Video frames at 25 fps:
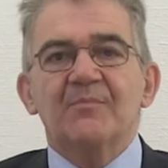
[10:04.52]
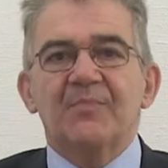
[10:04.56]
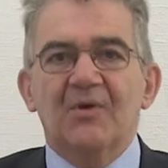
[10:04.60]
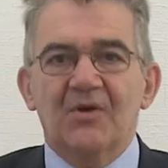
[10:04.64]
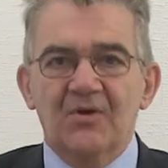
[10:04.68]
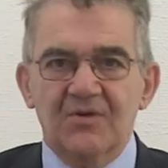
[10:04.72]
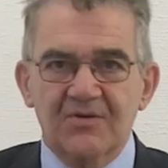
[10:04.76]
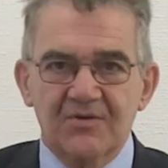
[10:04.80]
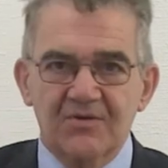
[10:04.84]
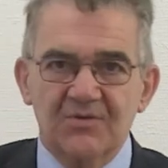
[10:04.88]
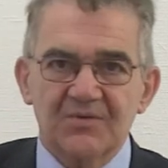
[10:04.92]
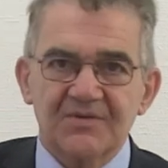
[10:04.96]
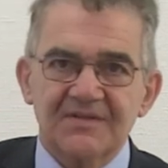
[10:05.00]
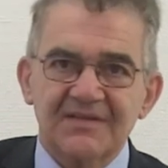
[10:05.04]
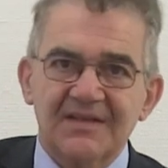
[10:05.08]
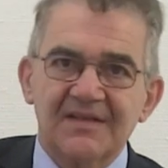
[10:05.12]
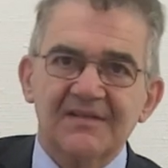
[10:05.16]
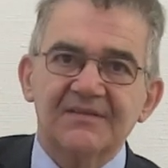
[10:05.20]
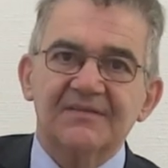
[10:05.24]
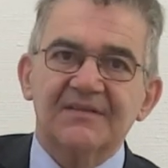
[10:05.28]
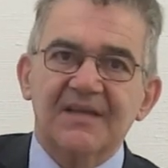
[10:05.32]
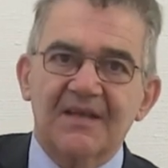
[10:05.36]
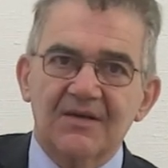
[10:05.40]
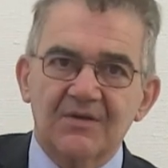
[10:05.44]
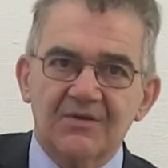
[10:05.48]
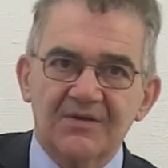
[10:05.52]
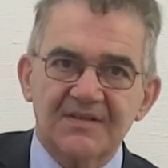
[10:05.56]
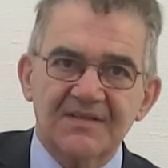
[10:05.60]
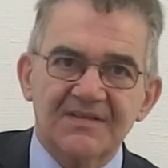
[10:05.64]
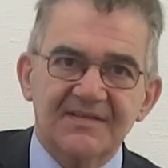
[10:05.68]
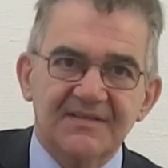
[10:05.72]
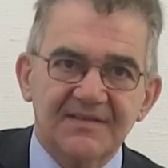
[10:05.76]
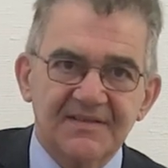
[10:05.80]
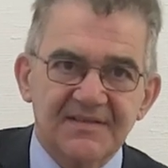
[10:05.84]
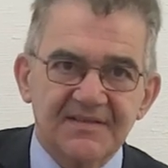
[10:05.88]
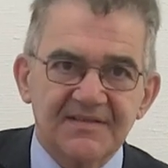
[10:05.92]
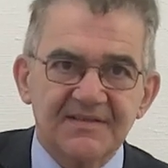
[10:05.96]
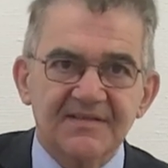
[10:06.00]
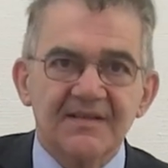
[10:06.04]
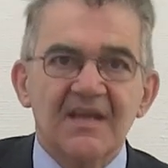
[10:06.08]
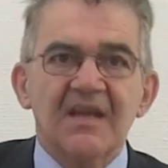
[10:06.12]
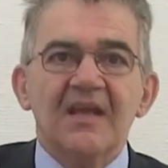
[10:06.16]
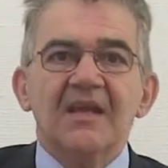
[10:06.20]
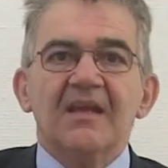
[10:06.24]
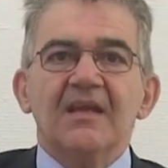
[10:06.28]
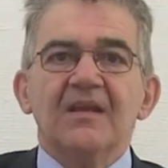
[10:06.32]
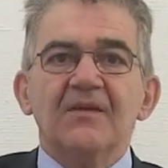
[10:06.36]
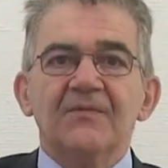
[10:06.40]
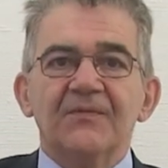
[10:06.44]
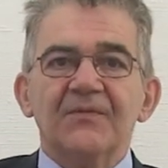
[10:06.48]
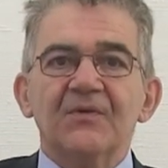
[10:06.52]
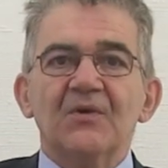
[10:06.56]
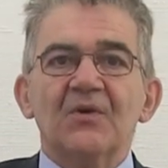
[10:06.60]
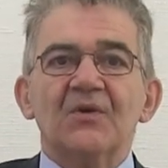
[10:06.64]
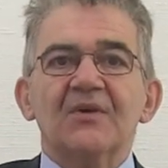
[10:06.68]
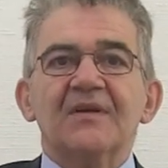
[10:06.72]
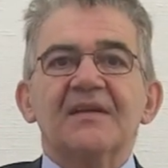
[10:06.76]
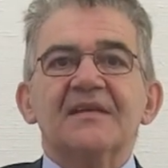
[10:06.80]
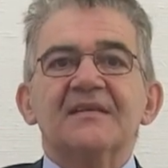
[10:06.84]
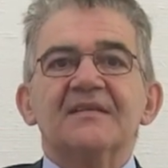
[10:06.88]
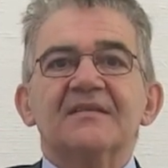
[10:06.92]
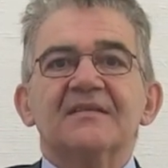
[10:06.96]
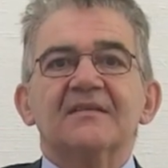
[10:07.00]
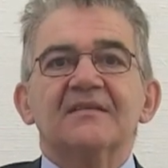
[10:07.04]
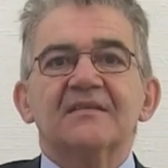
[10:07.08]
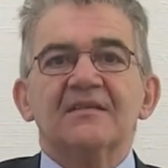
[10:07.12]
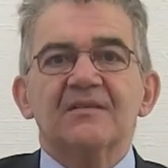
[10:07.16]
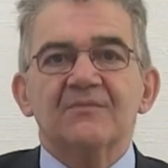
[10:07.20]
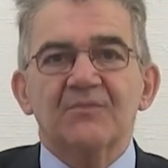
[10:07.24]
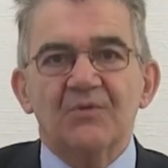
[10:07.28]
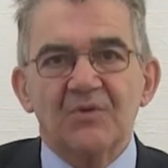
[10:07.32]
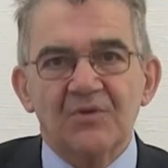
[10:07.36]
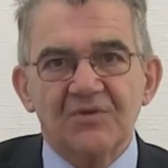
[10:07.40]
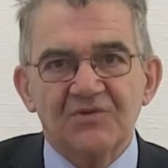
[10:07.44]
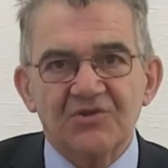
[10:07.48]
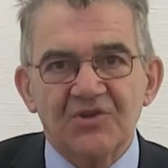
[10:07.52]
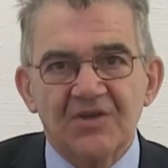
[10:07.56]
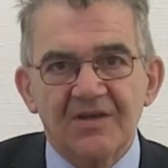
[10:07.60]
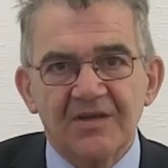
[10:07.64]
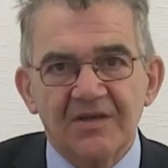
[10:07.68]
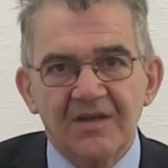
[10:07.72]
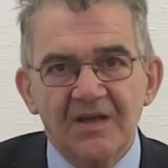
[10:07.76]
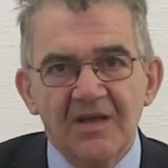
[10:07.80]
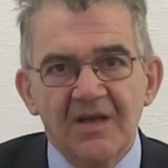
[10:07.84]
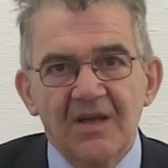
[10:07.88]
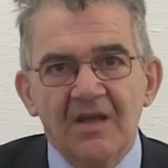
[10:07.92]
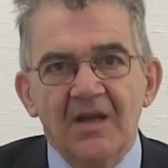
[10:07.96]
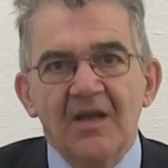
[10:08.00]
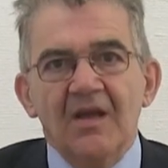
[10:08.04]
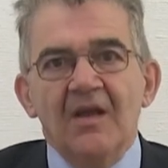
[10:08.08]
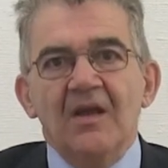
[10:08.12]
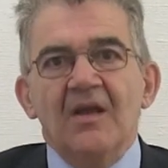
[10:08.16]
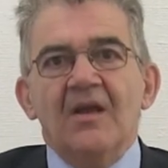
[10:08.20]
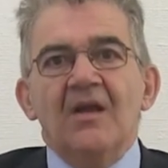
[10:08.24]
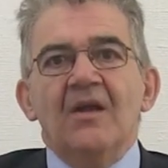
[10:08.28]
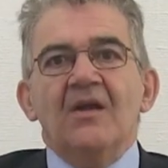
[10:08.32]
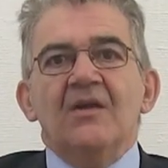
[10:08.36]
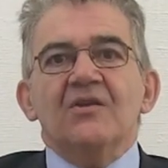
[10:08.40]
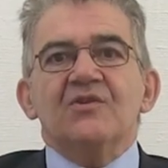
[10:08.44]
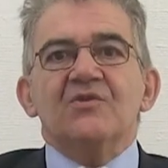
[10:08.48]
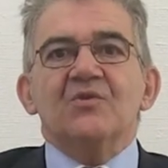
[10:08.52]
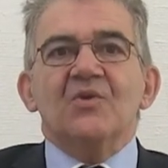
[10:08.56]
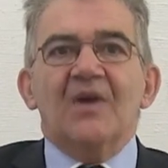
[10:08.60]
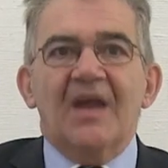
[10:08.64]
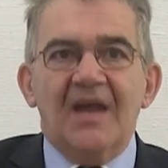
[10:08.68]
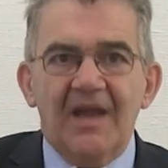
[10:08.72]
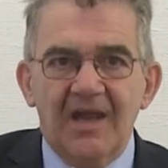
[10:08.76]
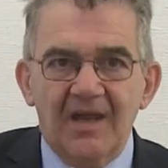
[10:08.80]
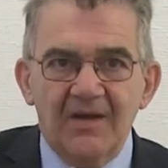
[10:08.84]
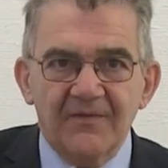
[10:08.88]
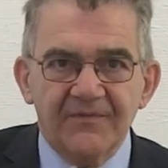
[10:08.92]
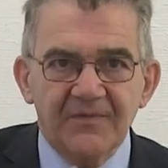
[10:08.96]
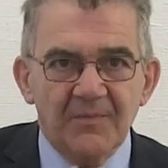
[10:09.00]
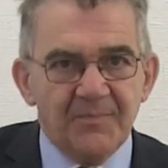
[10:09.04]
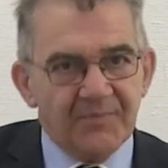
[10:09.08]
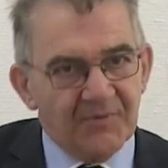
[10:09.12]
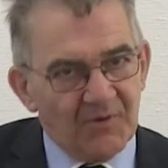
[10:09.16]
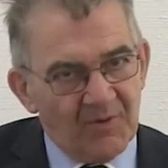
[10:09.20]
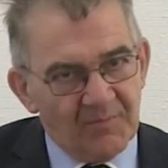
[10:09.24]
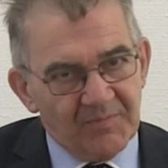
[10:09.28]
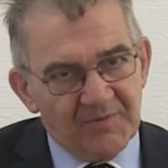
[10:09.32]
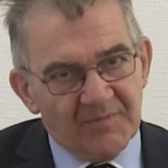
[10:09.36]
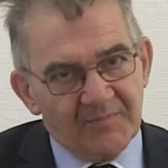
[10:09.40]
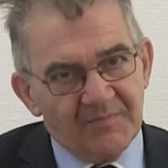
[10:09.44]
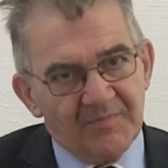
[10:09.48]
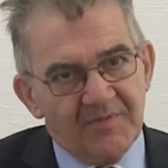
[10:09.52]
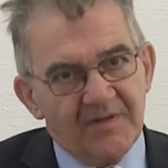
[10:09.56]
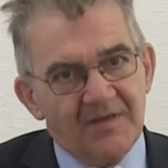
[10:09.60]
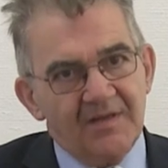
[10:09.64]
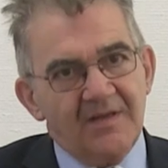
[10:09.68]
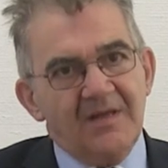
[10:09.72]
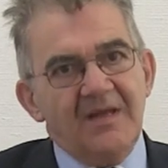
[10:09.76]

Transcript: embargoes and terrorist lists. If you are listed in WorldCheck, you have a problem.